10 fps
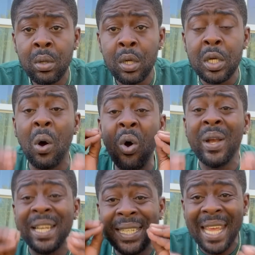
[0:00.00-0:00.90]
The
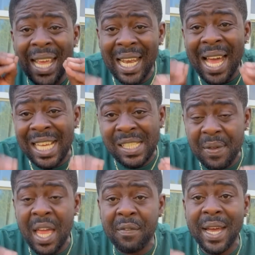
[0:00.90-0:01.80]
only thing lasts
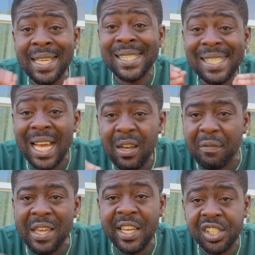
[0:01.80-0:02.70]
forever is
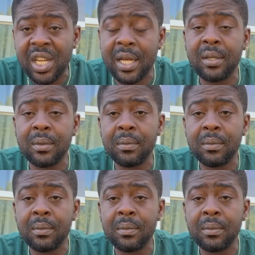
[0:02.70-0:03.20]
salvation.